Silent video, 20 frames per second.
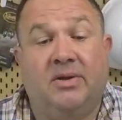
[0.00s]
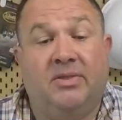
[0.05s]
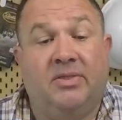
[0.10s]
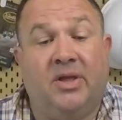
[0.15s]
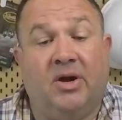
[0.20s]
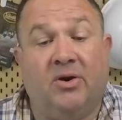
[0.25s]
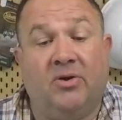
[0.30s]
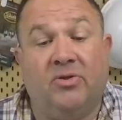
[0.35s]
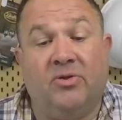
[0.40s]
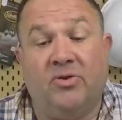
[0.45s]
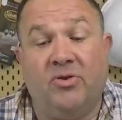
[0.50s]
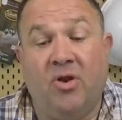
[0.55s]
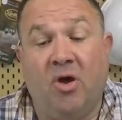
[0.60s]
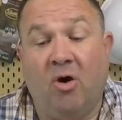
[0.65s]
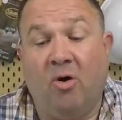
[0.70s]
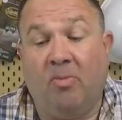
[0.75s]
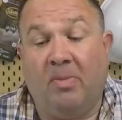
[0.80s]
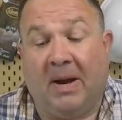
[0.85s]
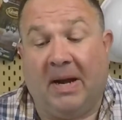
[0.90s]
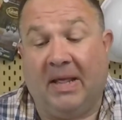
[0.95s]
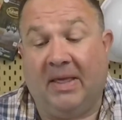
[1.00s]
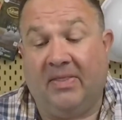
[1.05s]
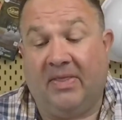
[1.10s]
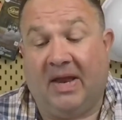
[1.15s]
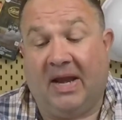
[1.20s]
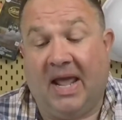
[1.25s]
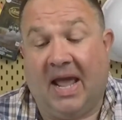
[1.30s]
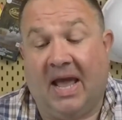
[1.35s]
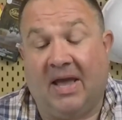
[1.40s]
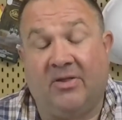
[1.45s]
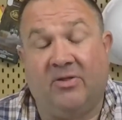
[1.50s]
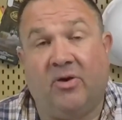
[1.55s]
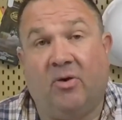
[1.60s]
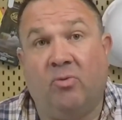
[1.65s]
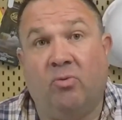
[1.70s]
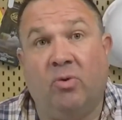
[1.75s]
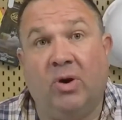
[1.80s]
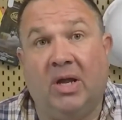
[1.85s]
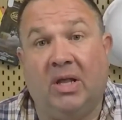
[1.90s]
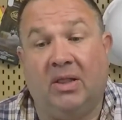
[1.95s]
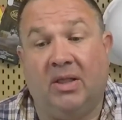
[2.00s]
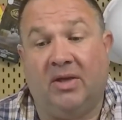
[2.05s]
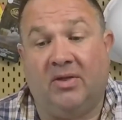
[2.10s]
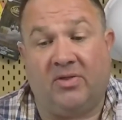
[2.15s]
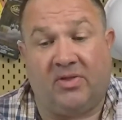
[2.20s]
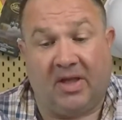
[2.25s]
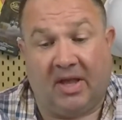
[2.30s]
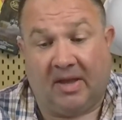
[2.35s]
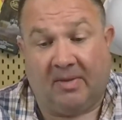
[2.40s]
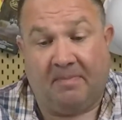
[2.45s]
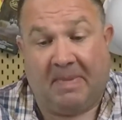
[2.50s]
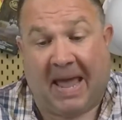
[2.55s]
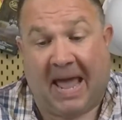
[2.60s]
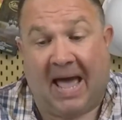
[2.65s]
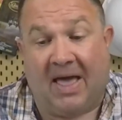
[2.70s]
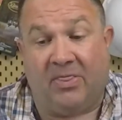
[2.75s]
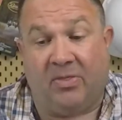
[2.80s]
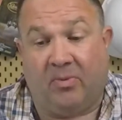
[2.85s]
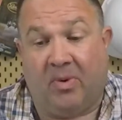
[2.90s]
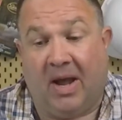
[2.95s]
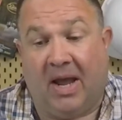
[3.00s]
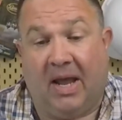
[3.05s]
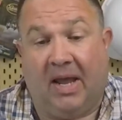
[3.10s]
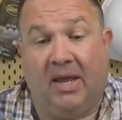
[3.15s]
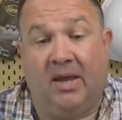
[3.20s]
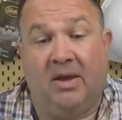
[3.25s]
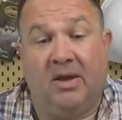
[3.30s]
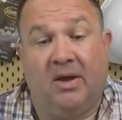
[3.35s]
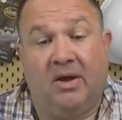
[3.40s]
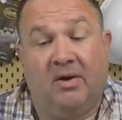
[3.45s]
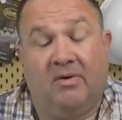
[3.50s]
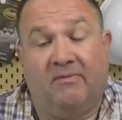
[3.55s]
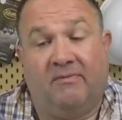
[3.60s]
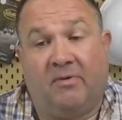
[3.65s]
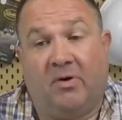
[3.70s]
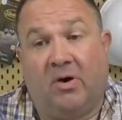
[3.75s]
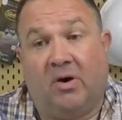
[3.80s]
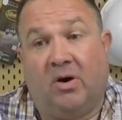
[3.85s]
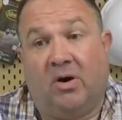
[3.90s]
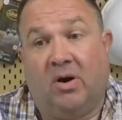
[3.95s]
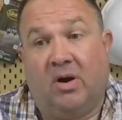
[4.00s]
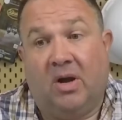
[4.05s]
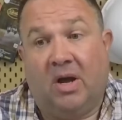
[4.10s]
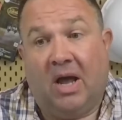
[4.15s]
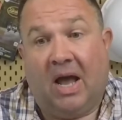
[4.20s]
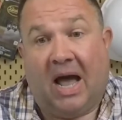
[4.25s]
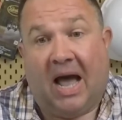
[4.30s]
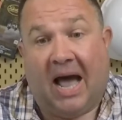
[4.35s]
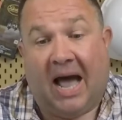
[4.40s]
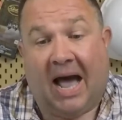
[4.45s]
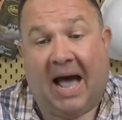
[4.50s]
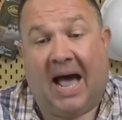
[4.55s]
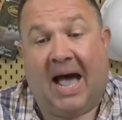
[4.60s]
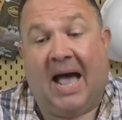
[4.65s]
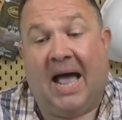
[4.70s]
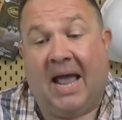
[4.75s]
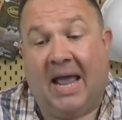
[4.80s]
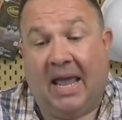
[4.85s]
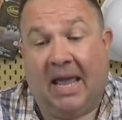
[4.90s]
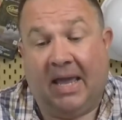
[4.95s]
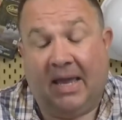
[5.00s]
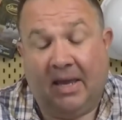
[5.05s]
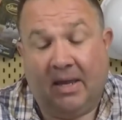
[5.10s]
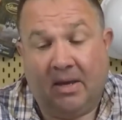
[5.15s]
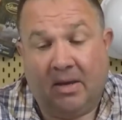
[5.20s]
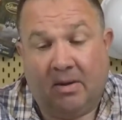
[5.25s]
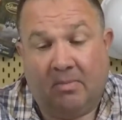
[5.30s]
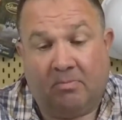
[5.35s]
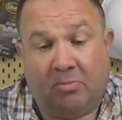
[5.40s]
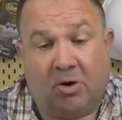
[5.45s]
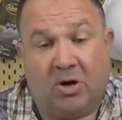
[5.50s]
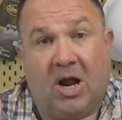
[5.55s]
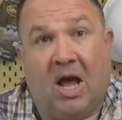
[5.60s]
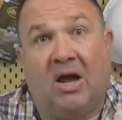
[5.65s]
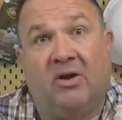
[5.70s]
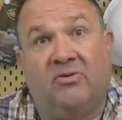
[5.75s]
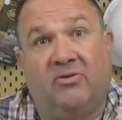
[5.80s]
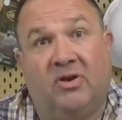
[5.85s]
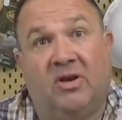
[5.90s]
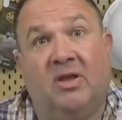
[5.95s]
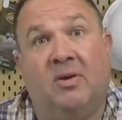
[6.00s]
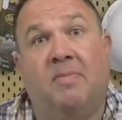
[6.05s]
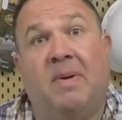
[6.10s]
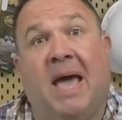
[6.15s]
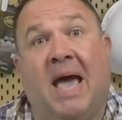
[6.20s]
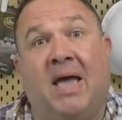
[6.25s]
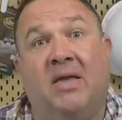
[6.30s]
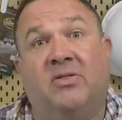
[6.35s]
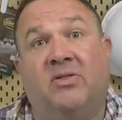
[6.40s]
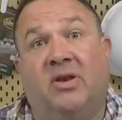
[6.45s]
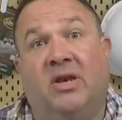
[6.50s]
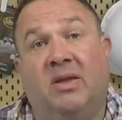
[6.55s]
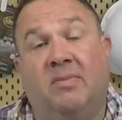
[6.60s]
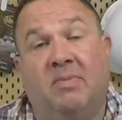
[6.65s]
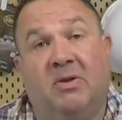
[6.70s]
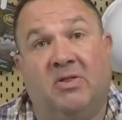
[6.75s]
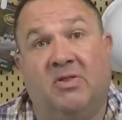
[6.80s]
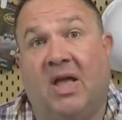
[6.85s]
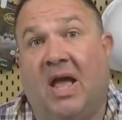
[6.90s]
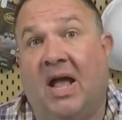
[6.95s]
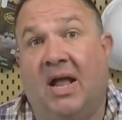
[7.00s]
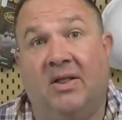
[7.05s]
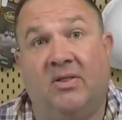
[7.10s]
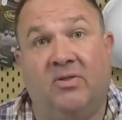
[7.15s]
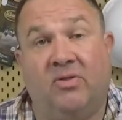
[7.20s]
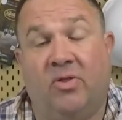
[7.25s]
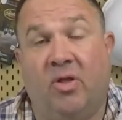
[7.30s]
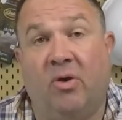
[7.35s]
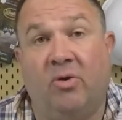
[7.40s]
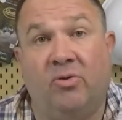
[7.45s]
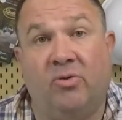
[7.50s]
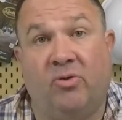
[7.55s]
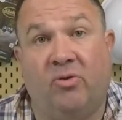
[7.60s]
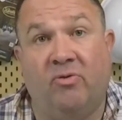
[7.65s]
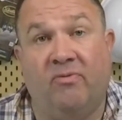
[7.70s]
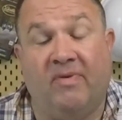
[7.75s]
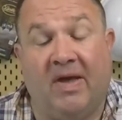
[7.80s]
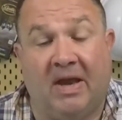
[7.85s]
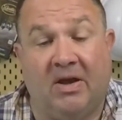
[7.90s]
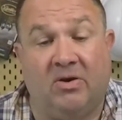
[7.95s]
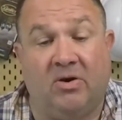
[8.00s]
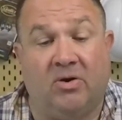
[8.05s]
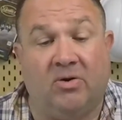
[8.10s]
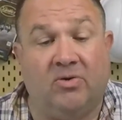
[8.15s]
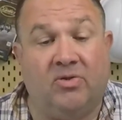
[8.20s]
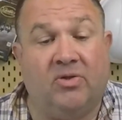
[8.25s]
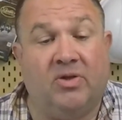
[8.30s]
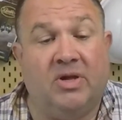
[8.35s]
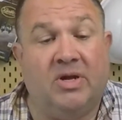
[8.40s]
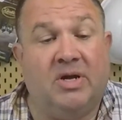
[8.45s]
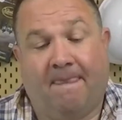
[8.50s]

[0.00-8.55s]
There's nobody that has a realistic pathway for high production capacity besides those two vendors.